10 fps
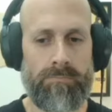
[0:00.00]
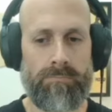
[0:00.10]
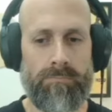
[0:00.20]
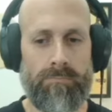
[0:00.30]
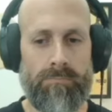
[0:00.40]

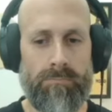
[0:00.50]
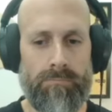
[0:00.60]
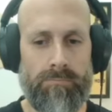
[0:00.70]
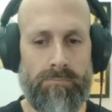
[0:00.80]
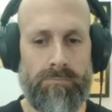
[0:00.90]

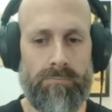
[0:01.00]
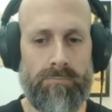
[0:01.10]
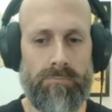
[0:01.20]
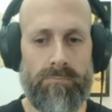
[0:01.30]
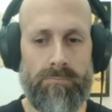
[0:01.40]

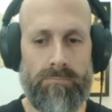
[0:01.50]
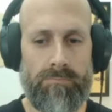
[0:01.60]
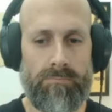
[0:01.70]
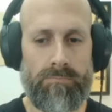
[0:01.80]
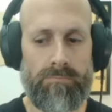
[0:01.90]

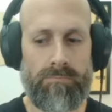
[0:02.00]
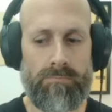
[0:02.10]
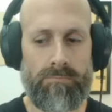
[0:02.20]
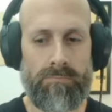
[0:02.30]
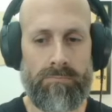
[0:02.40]

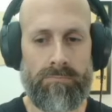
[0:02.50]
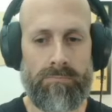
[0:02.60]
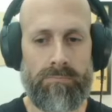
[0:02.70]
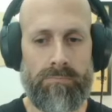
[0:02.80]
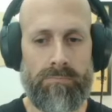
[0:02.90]

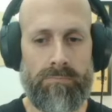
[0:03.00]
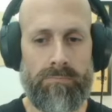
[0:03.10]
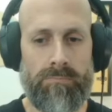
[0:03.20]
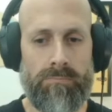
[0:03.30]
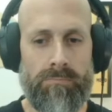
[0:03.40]

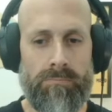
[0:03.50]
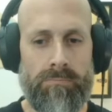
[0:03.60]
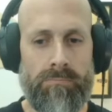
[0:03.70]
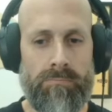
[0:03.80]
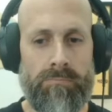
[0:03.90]

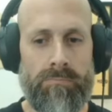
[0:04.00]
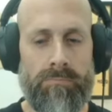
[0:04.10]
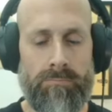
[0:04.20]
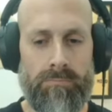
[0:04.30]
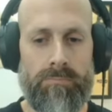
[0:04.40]

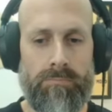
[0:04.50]
(silent)